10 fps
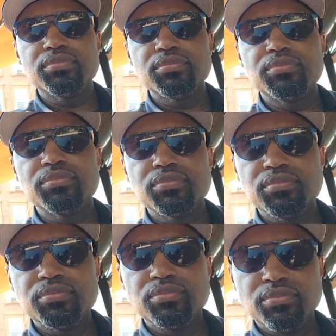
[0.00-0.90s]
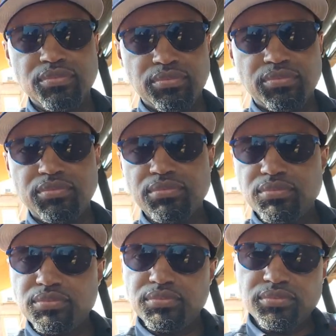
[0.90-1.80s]

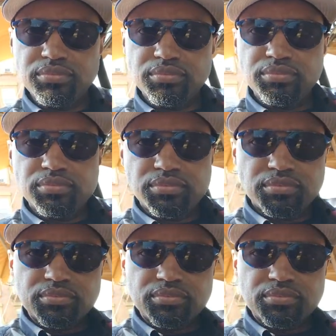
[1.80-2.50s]
The person shown says nothing.